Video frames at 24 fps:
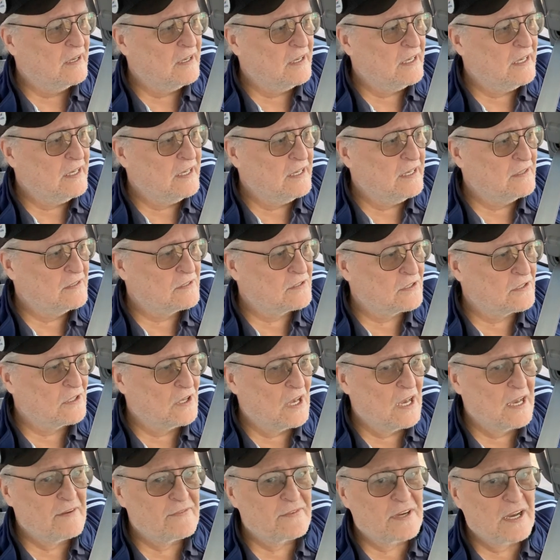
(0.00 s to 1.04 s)
his
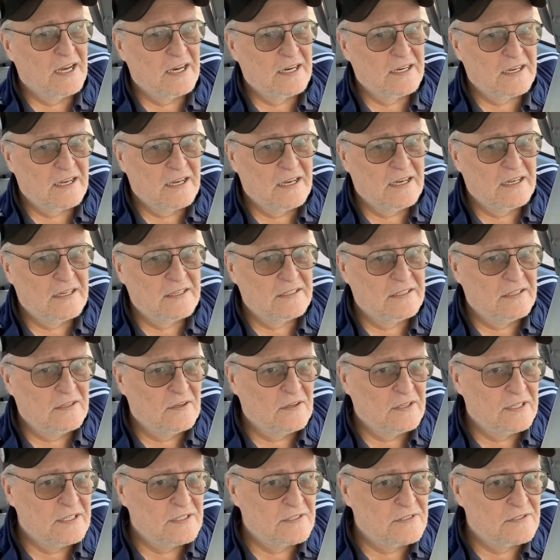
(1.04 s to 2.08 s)
life kind of got, you
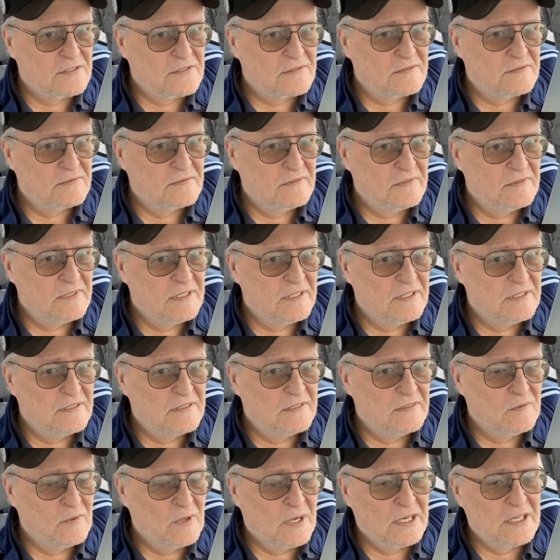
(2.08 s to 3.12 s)
know,
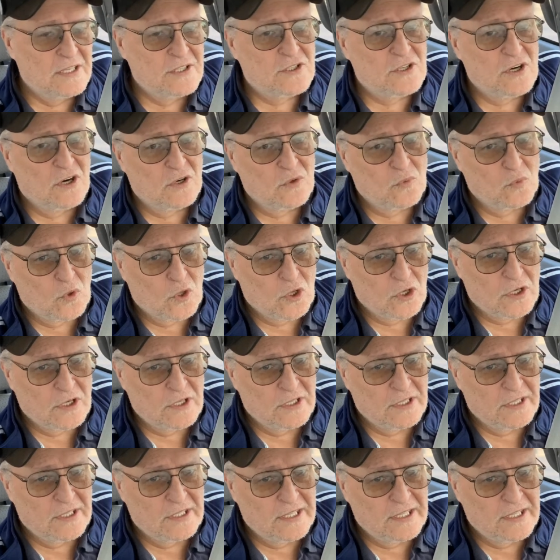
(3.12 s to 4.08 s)
he started working,